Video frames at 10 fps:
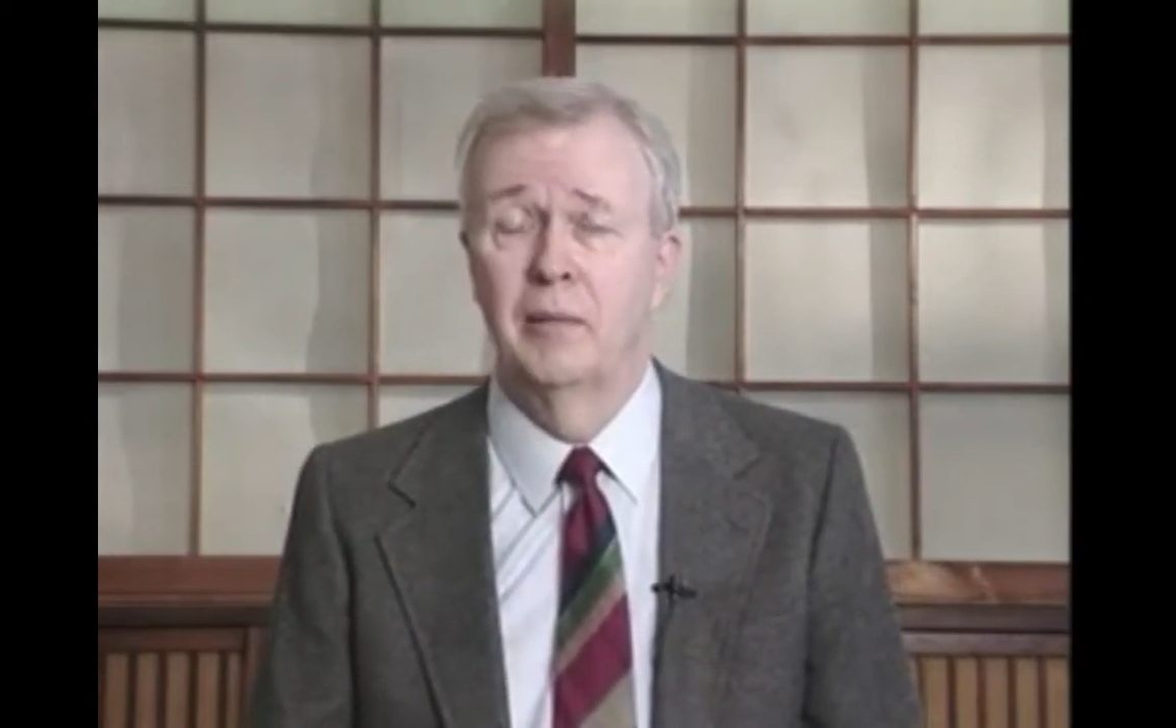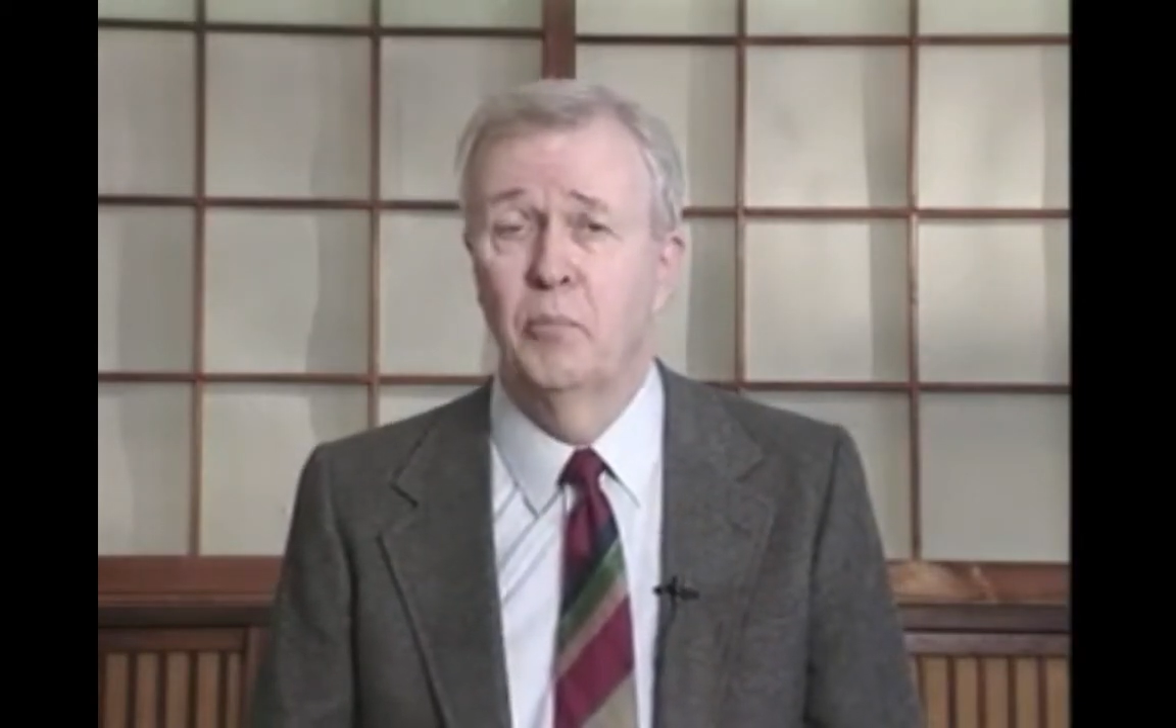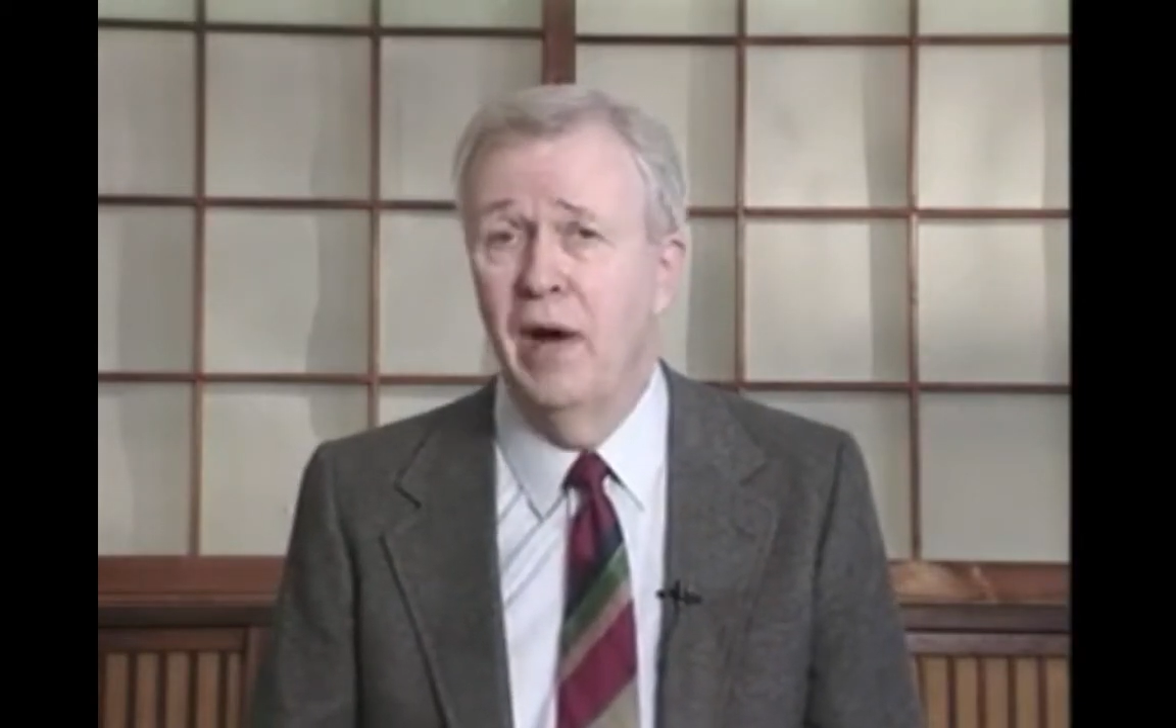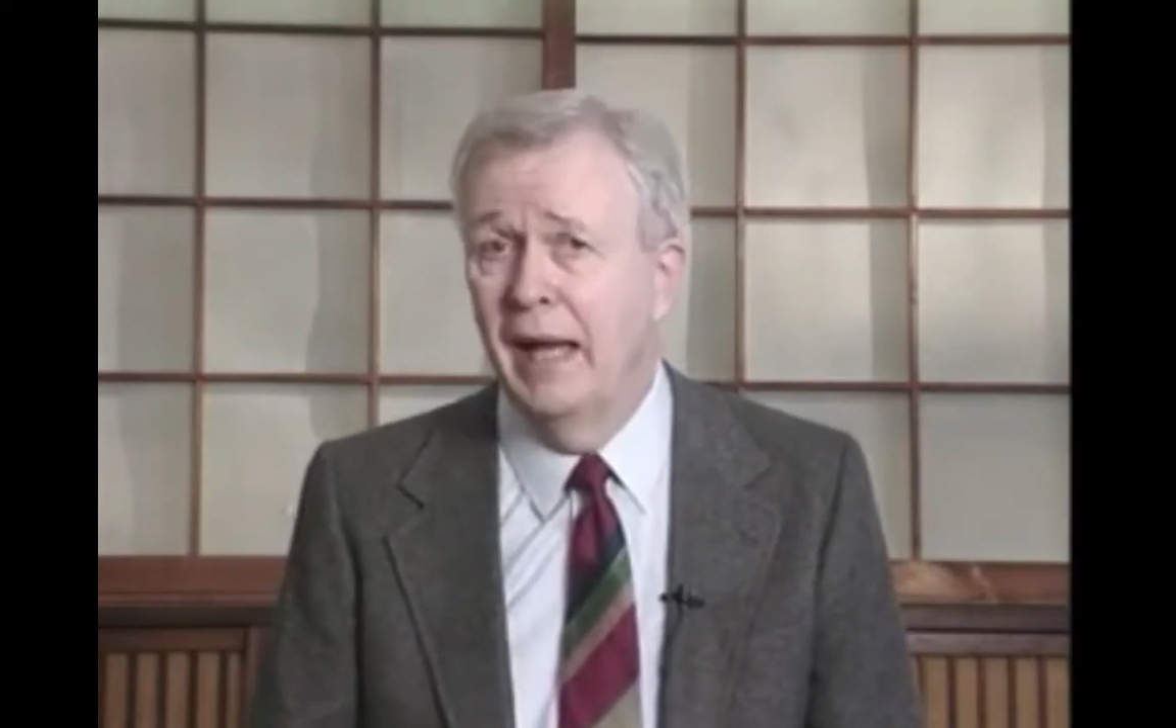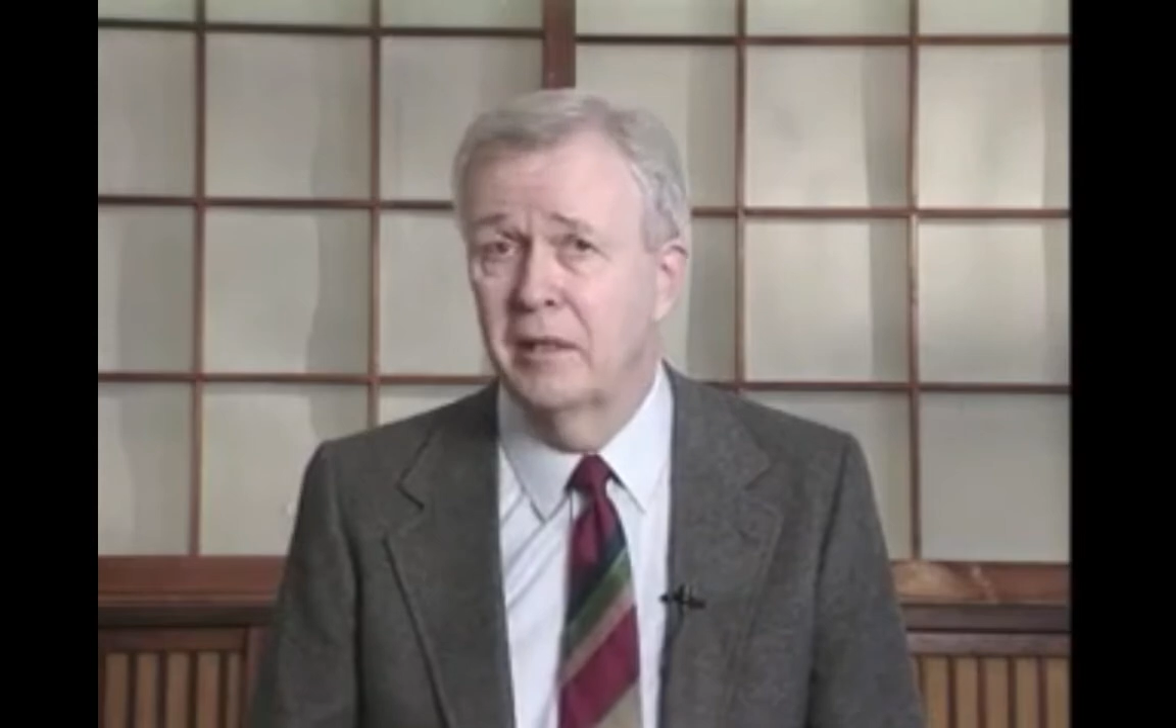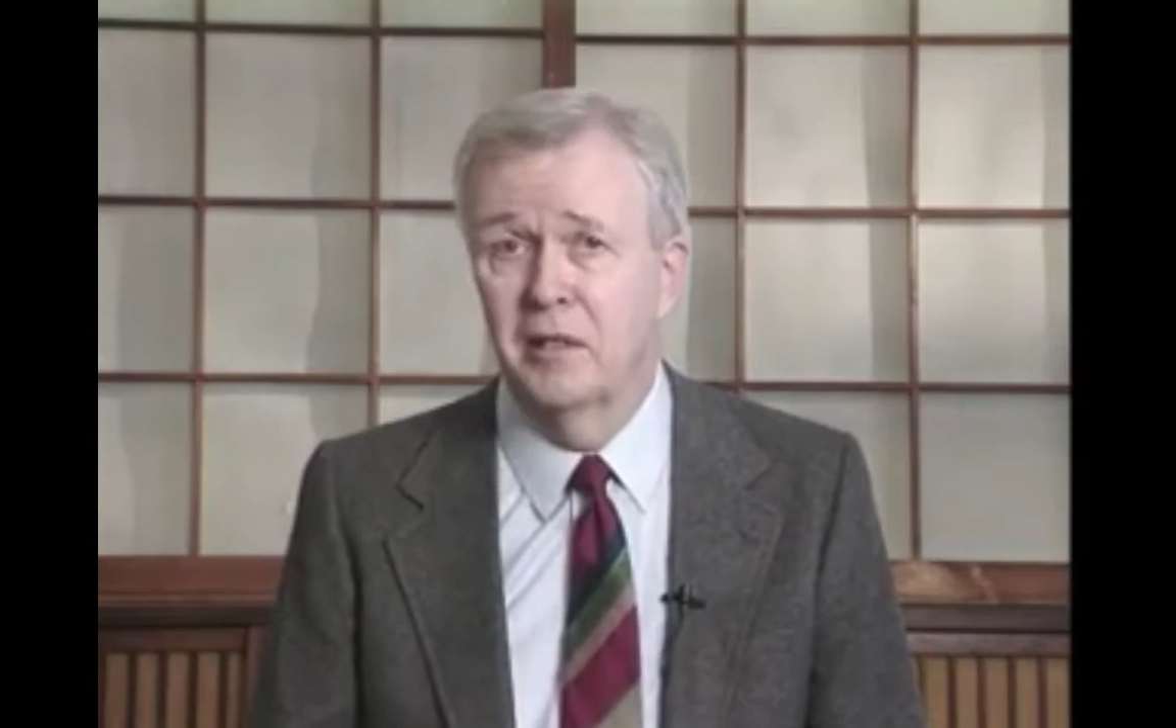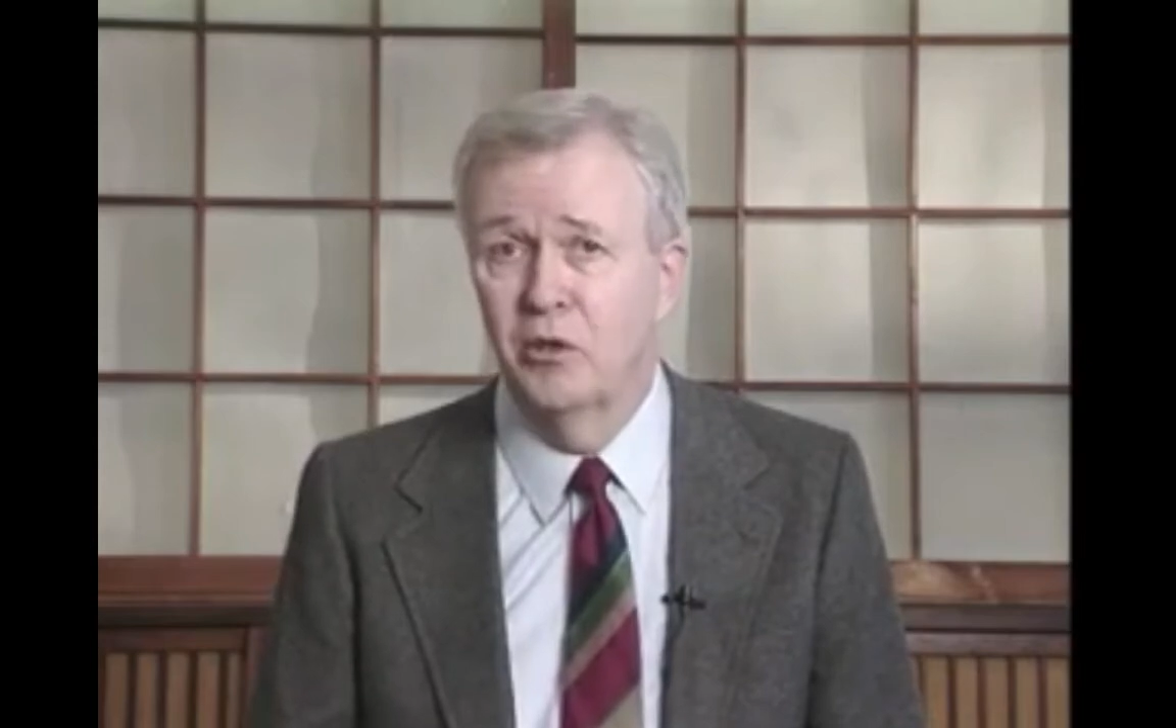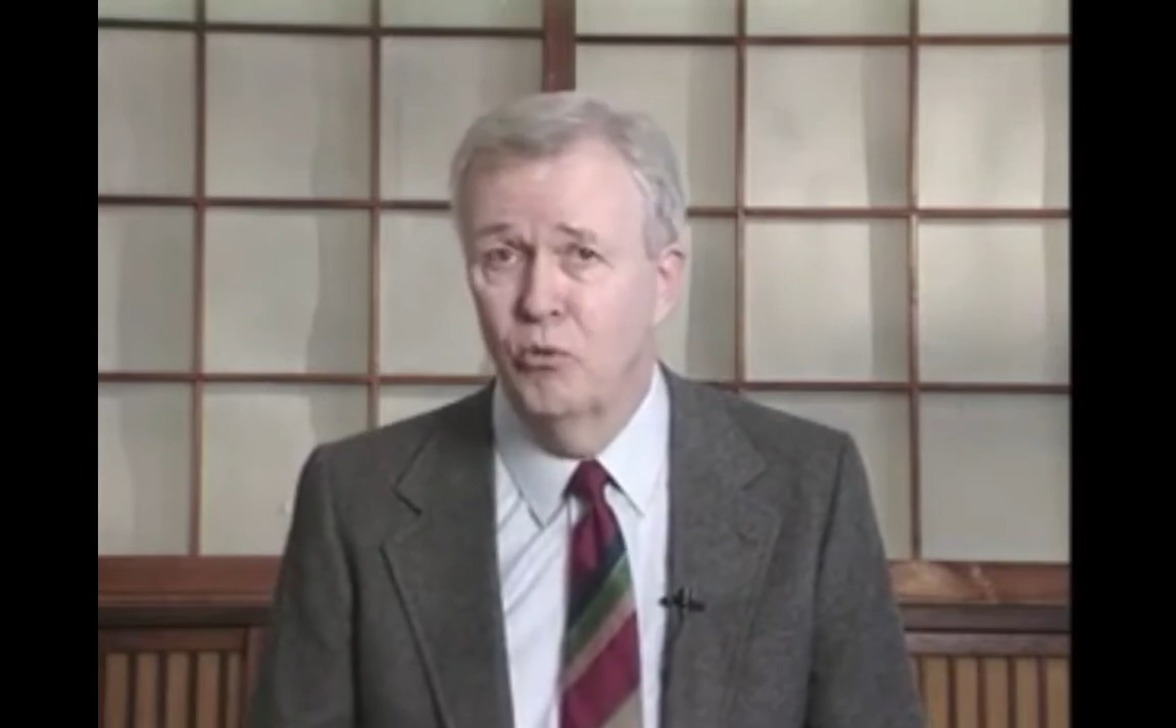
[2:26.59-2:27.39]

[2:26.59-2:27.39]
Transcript: practical,